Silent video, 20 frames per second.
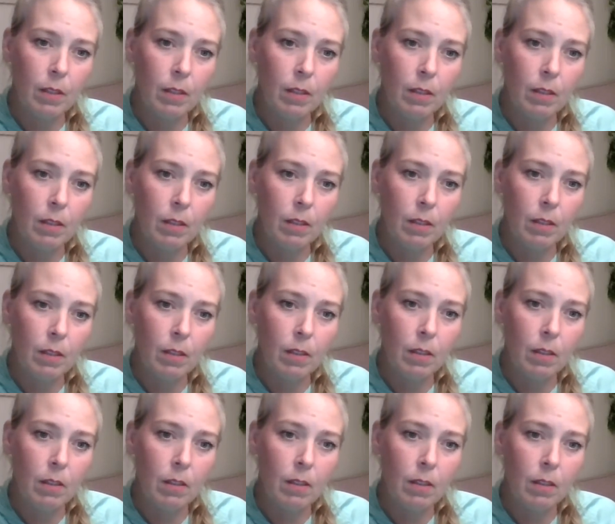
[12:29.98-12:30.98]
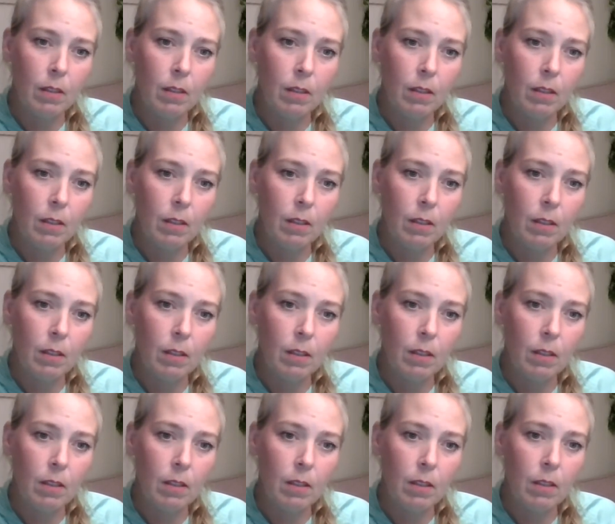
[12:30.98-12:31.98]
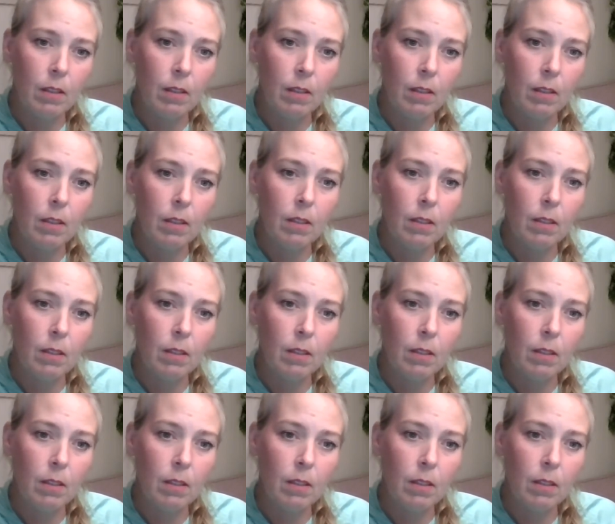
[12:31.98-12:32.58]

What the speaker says: The person shown says nothing.